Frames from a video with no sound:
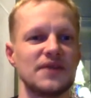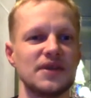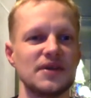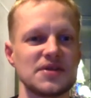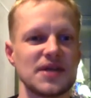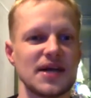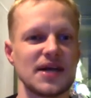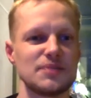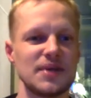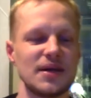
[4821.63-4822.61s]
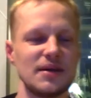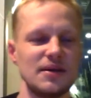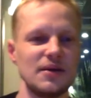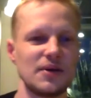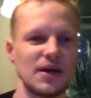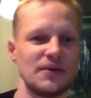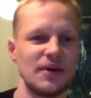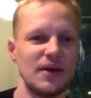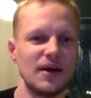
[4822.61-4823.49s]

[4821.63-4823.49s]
you know, those last minute, you know, kind of,